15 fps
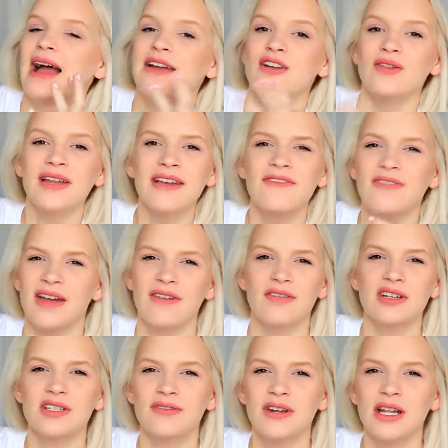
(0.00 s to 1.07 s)
I know like
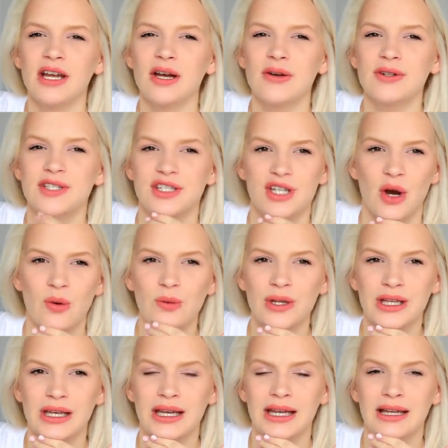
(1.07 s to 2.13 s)
favorites videos don't
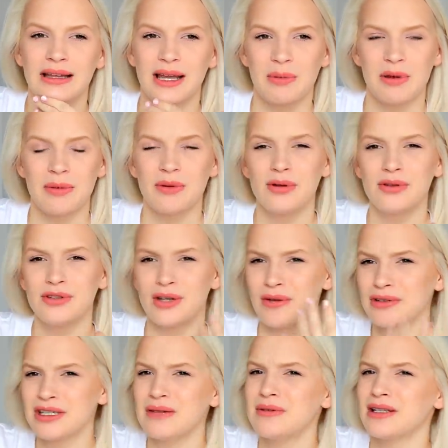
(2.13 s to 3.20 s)
really, like people
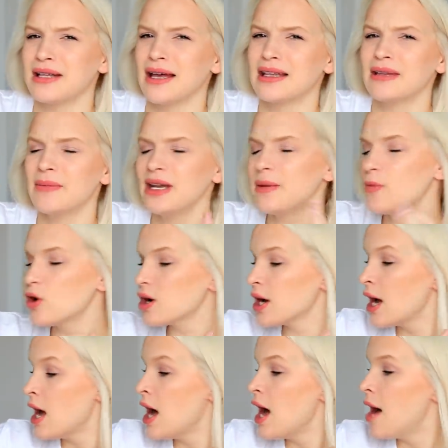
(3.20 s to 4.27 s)
don't seem to like them anymore.